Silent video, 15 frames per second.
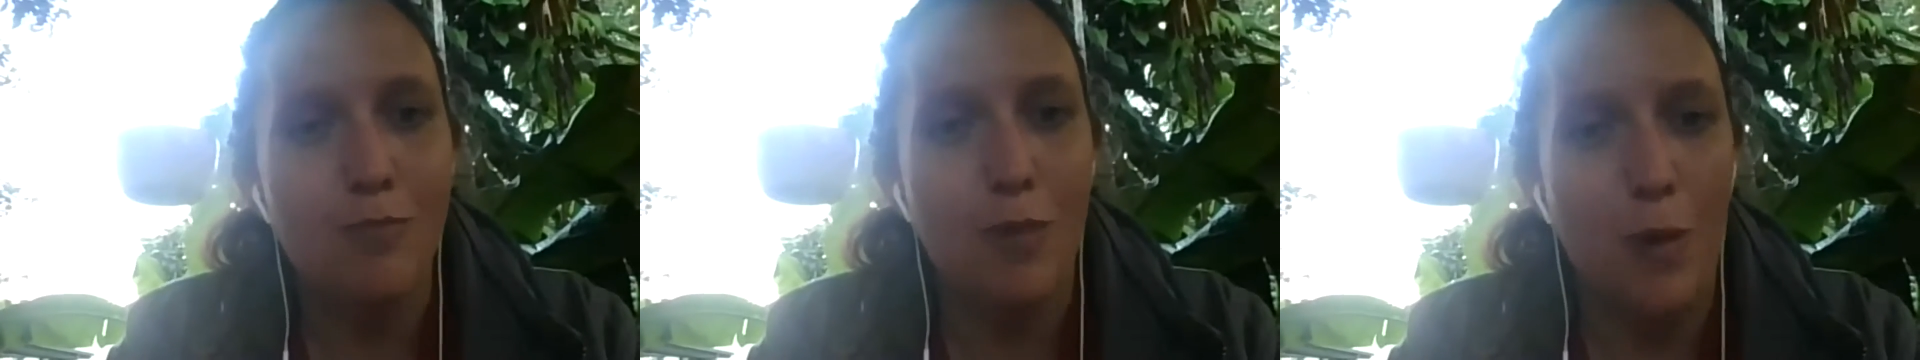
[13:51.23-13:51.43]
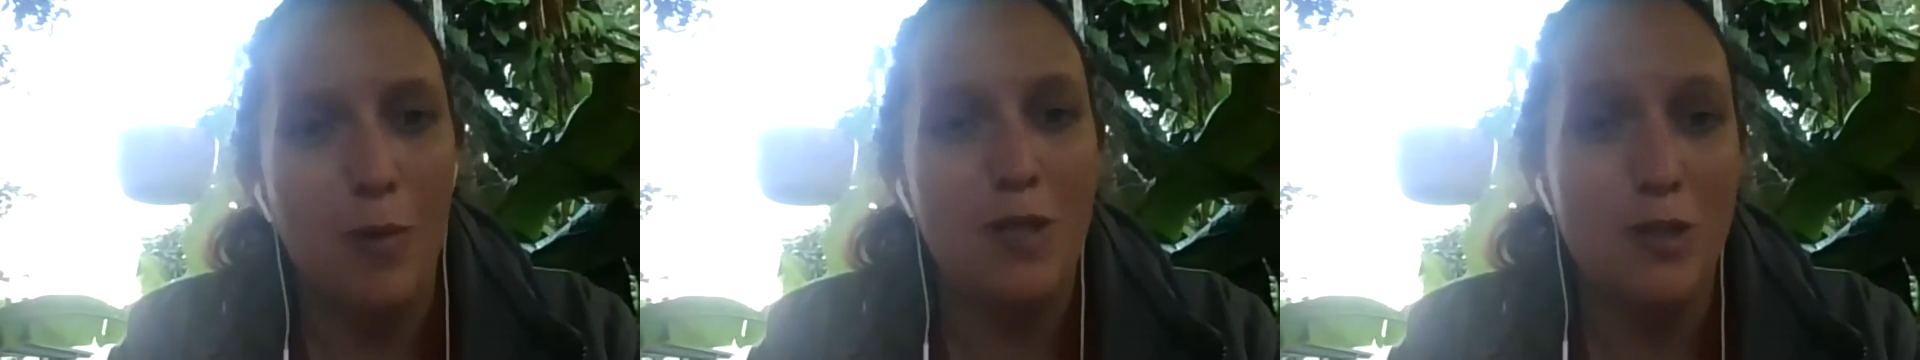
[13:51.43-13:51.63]

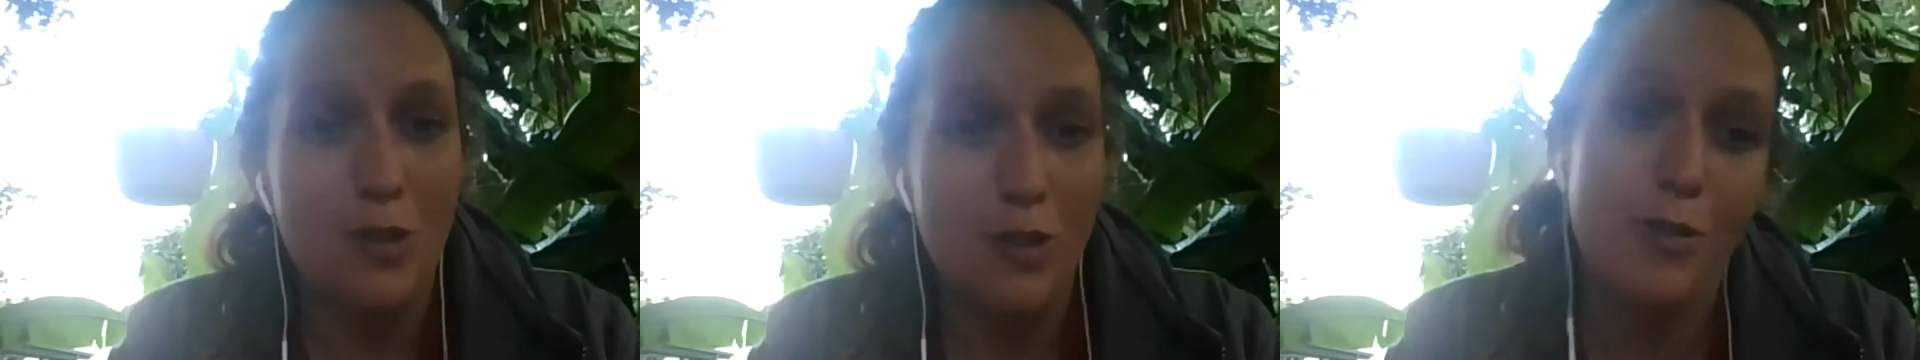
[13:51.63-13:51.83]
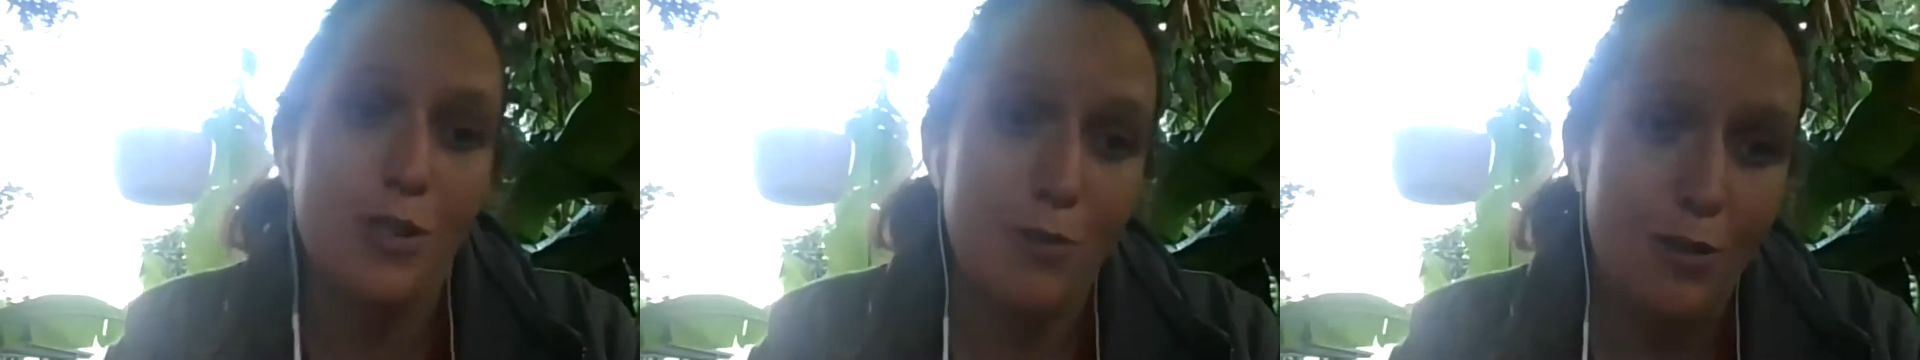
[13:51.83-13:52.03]
but we
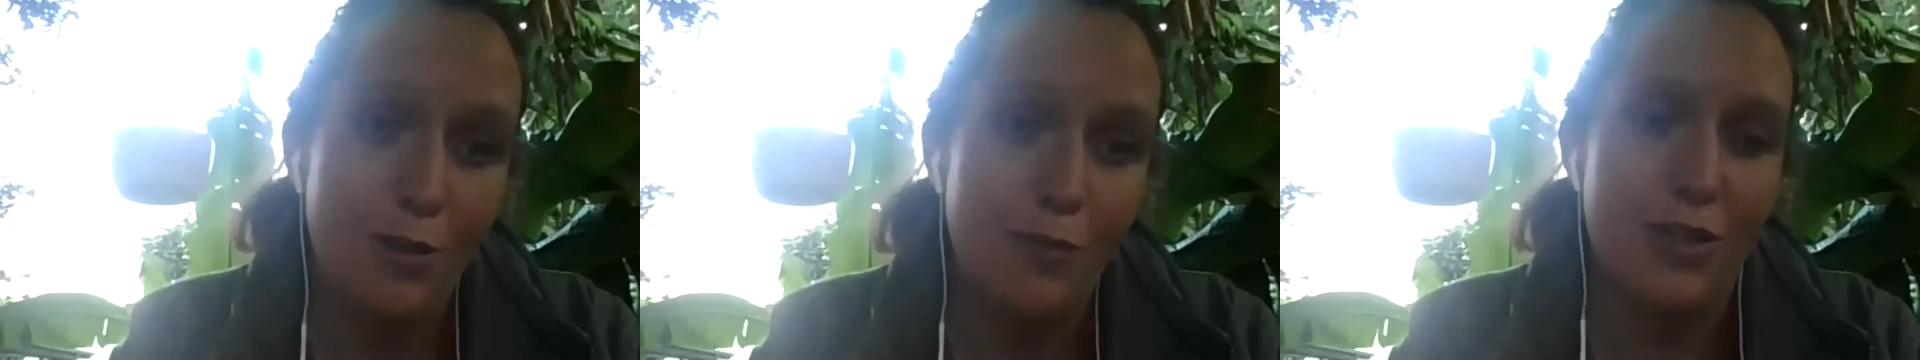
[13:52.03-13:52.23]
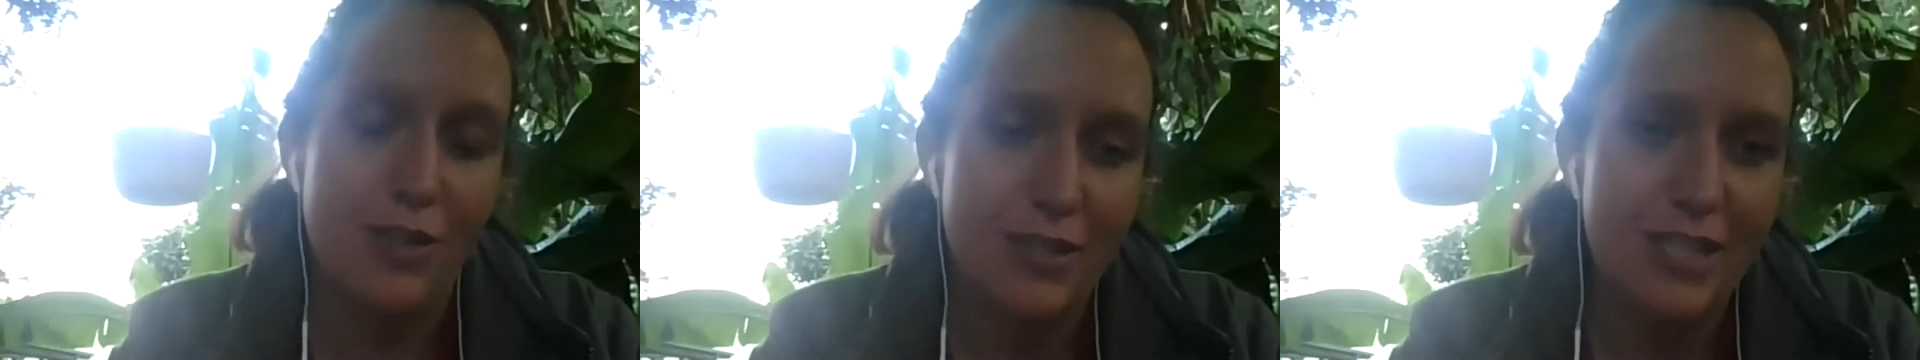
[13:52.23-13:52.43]
do recruit
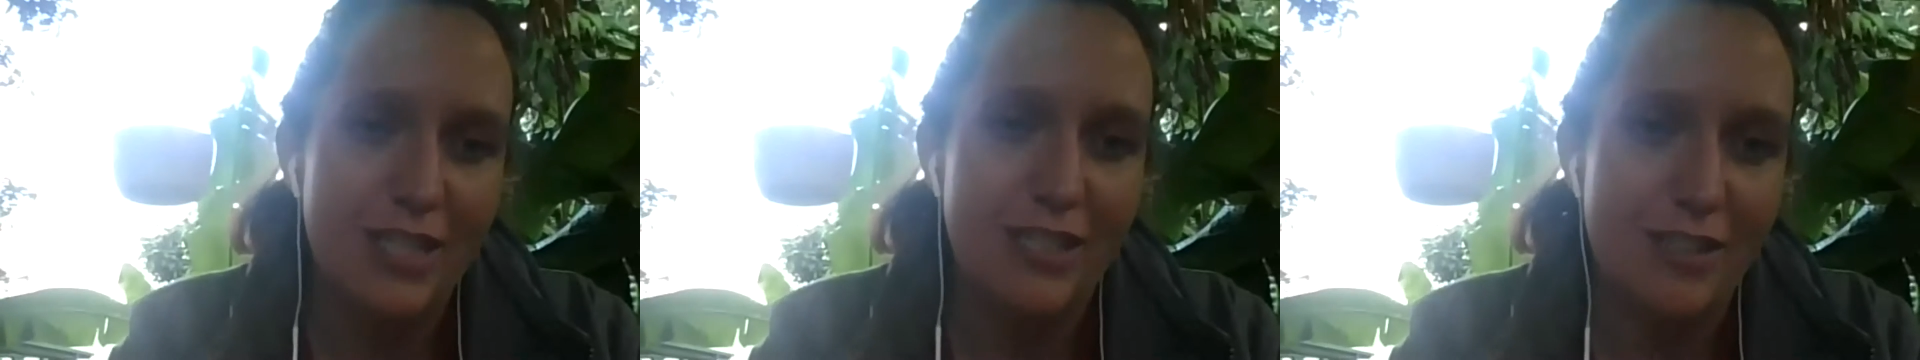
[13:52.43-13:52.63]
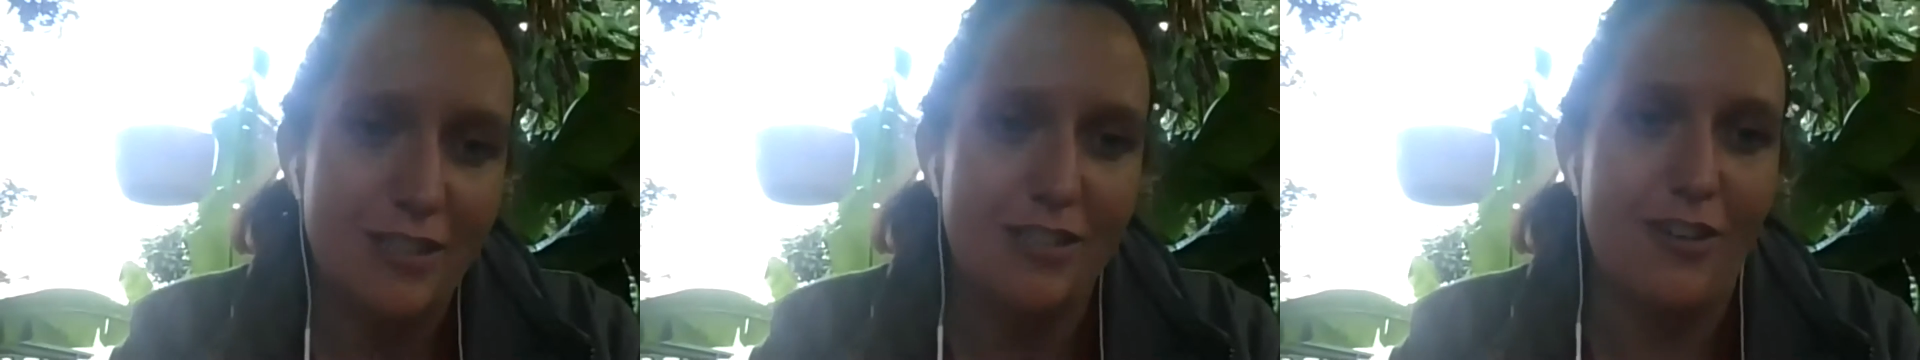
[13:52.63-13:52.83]

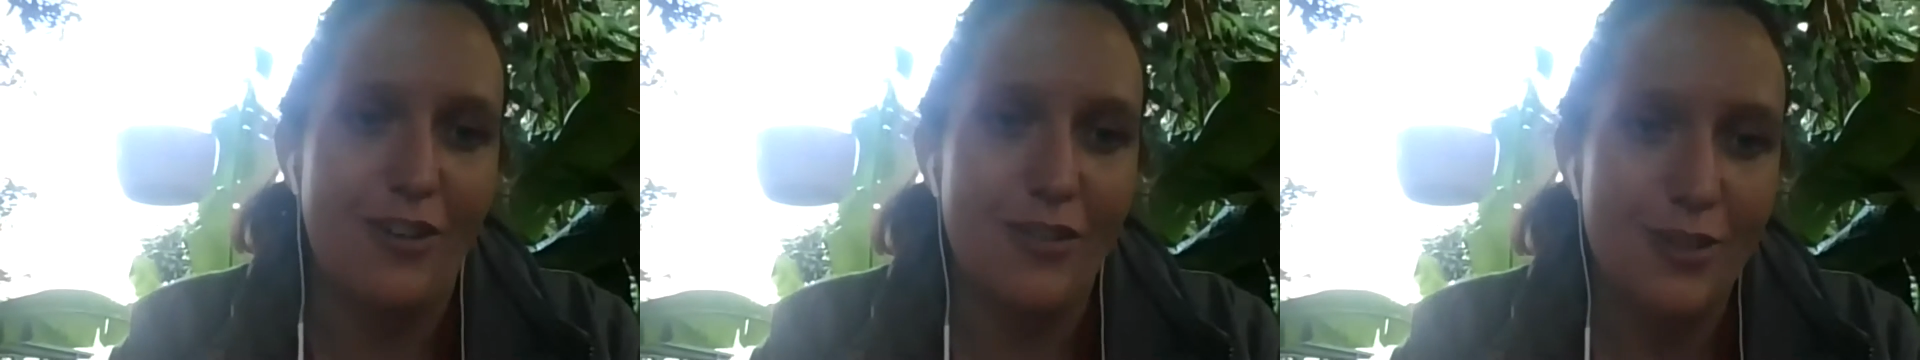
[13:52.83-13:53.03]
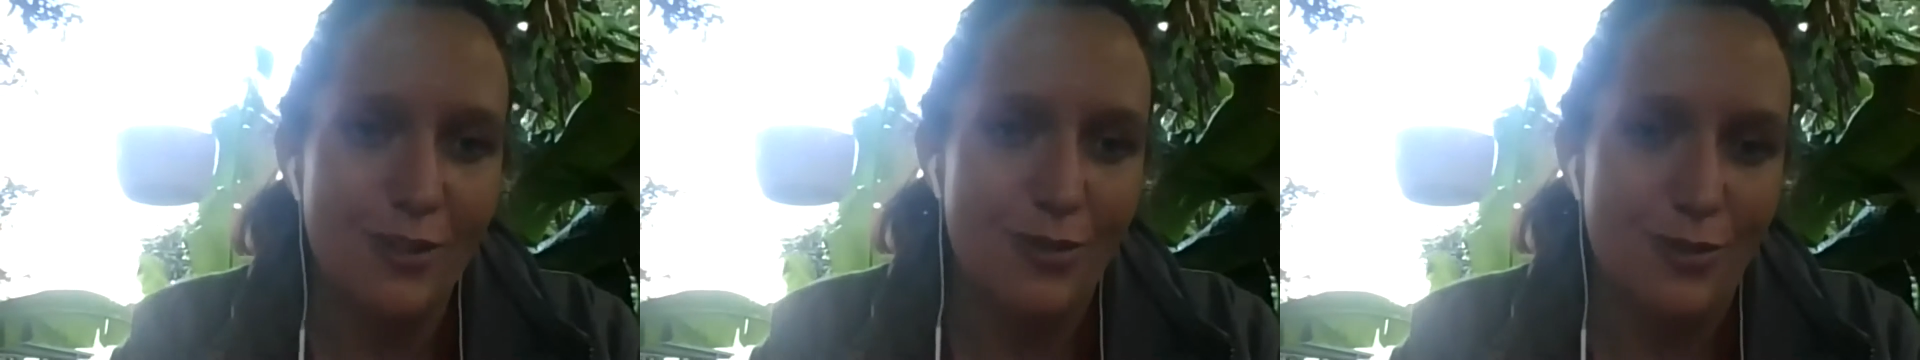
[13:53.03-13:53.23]
volunteers
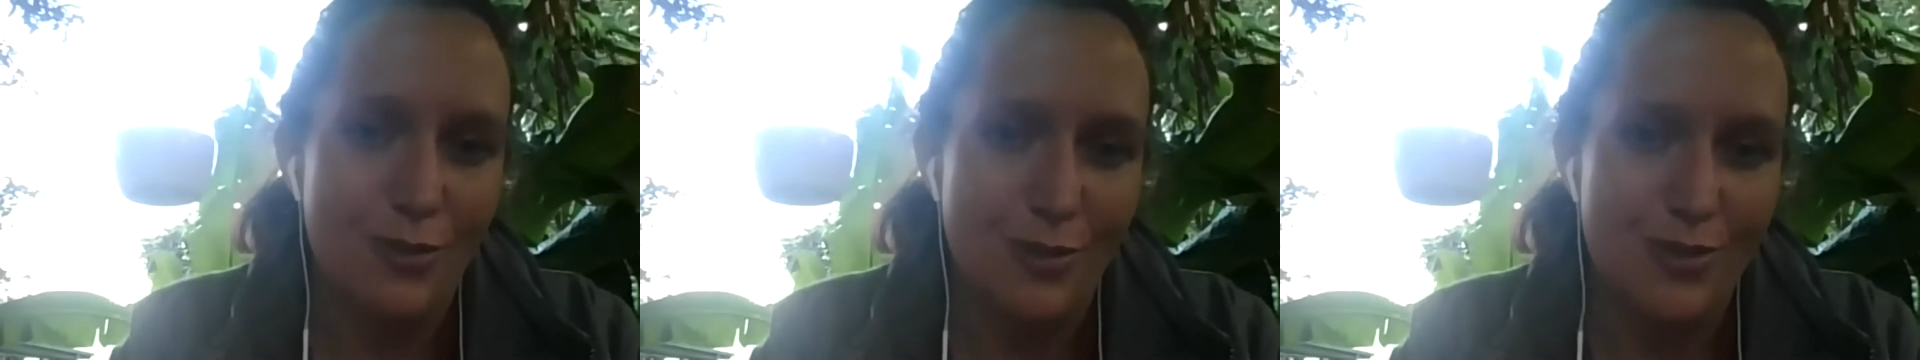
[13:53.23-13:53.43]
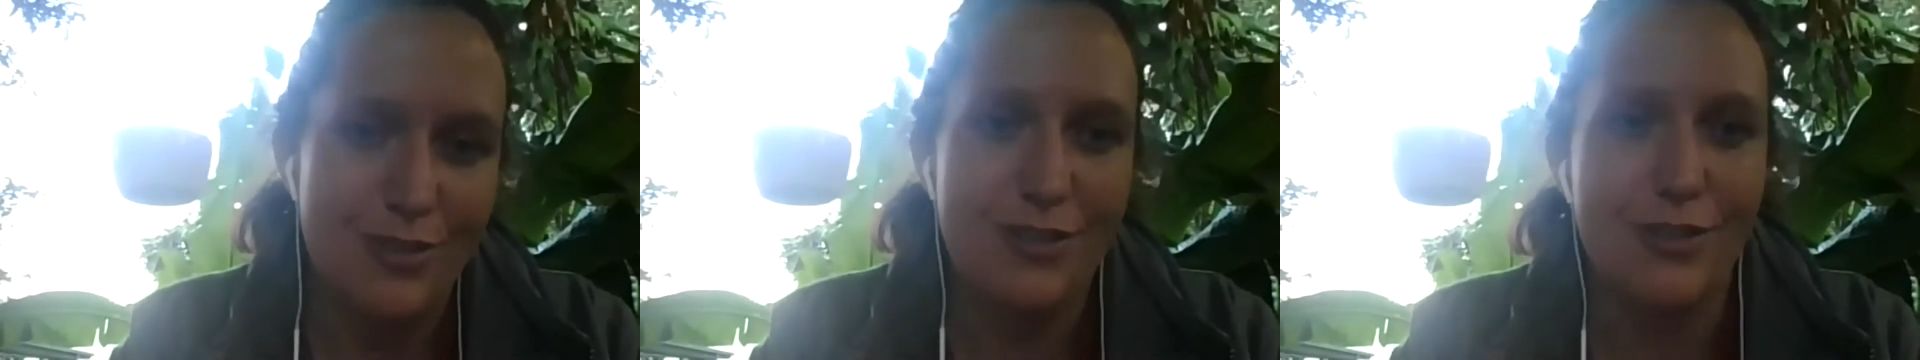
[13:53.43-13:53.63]
on the
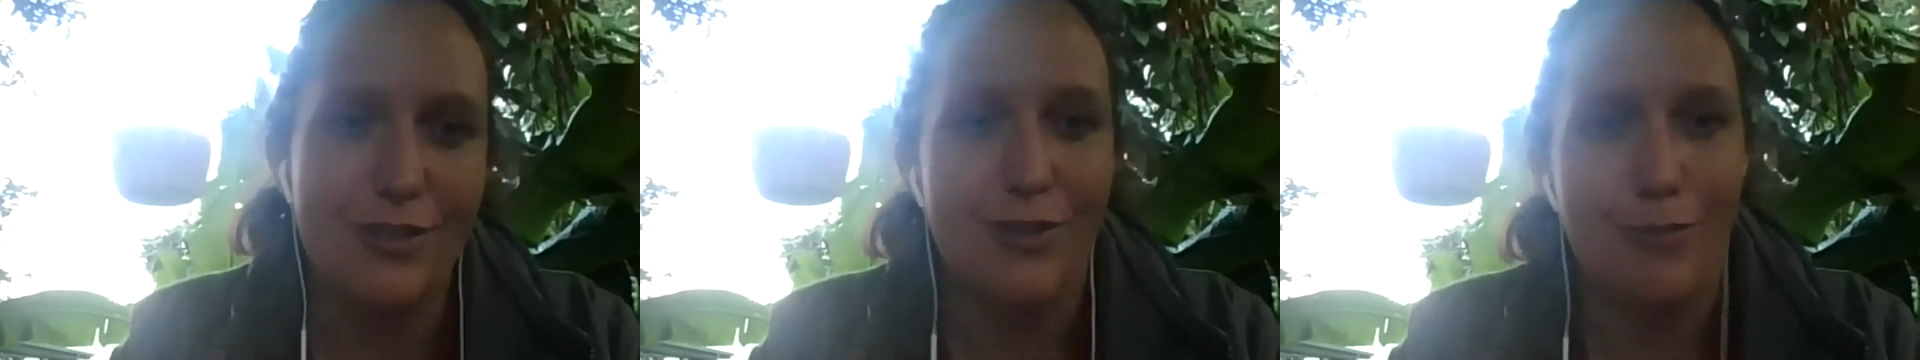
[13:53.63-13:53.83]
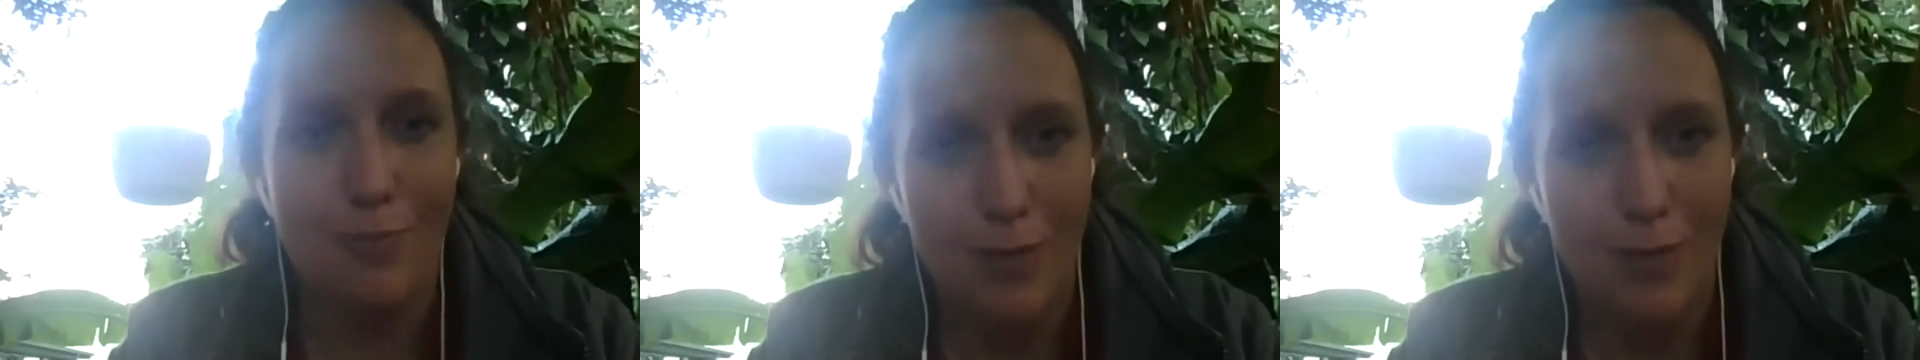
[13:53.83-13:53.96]
doors to